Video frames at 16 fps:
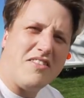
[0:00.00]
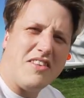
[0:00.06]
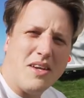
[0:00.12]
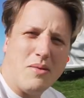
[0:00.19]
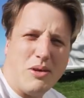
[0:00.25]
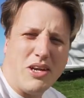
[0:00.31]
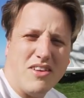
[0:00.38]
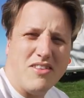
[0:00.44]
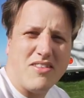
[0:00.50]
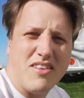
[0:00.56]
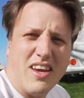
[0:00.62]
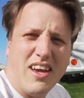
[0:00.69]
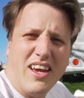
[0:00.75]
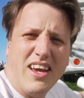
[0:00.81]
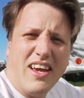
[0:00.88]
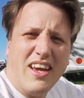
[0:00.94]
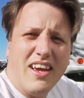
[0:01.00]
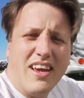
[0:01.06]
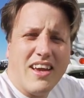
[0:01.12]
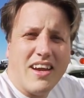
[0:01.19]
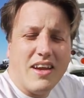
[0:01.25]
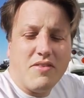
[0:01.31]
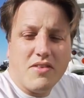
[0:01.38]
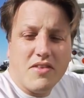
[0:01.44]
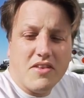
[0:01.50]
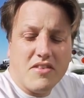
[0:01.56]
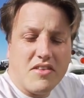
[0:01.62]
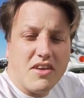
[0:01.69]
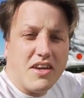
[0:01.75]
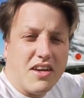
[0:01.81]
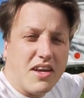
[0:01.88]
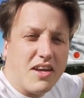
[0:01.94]
centimeters left in this
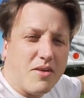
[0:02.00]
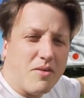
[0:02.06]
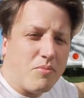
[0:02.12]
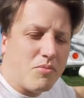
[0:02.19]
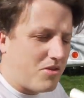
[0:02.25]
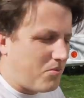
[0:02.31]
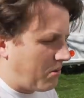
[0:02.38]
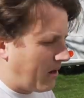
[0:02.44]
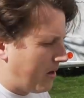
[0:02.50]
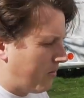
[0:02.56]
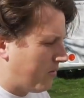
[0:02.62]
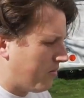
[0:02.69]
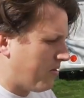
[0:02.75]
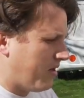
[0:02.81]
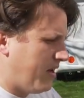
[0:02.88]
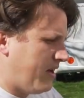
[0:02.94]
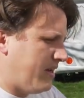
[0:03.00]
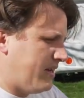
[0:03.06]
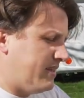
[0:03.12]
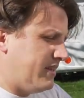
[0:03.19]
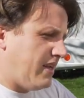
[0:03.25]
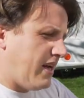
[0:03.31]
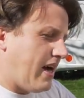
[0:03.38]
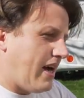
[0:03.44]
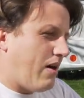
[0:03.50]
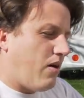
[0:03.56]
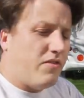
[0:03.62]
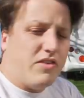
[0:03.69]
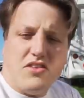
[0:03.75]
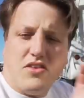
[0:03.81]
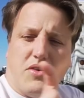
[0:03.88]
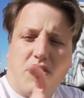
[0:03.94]
end here to play with.
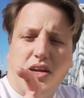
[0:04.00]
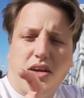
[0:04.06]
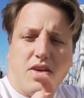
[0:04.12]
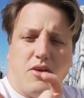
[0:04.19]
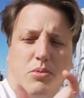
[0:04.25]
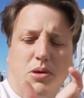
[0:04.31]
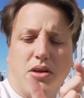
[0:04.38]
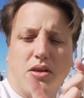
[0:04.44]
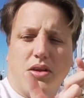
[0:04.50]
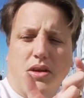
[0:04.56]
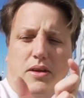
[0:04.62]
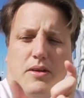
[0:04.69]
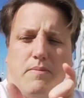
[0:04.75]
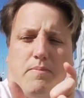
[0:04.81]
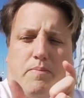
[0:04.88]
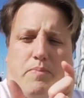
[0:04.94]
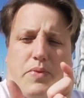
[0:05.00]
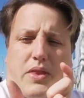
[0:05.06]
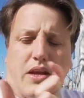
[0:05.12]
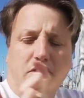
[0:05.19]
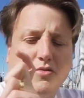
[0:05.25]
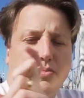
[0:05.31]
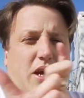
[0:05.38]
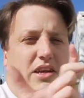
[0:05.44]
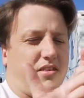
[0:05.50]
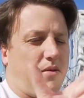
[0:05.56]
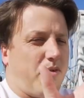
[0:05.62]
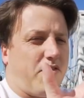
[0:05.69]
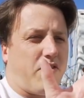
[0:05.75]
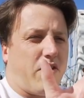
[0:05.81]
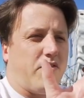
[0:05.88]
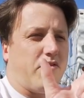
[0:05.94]
Obviously I'll need a little bit of space up
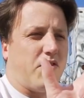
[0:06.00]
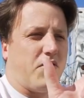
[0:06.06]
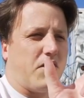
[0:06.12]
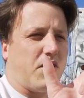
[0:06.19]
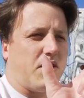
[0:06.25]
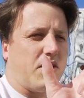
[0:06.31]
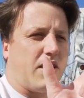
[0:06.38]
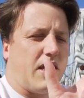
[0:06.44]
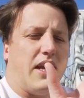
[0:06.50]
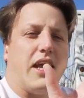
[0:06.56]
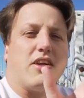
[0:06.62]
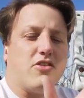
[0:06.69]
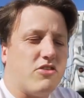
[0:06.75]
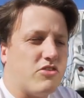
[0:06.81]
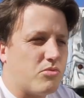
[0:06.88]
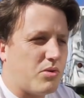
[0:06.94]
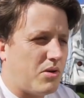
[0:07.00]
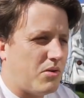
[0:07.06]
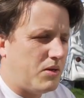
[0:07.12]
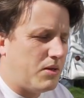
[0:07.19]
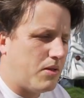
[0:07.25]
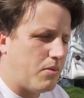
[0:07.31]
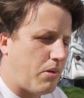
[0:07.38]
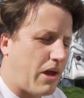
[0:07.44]
the front for the connector as well, the